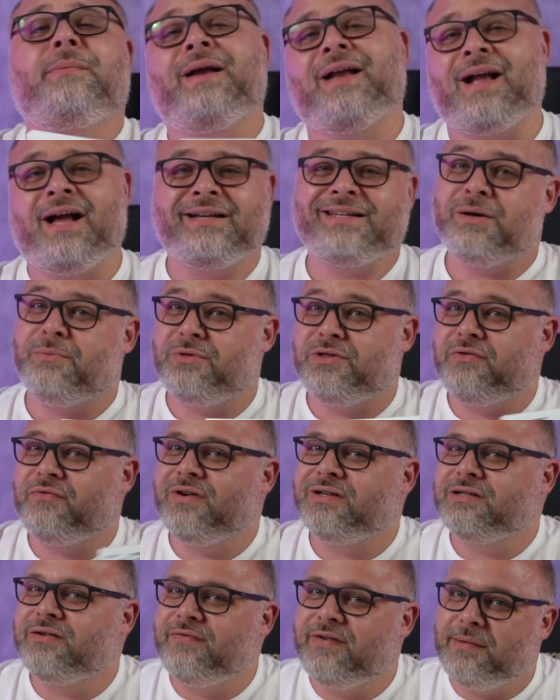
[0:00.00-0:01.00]
my content with your
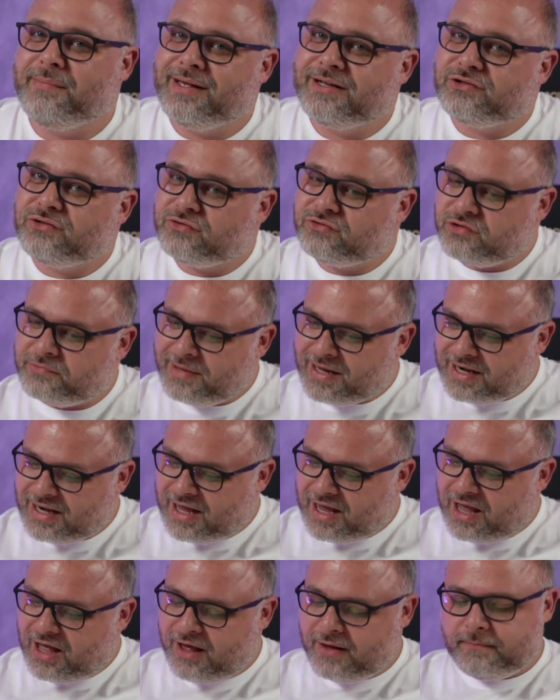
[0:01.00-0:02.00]
friends and family on social media.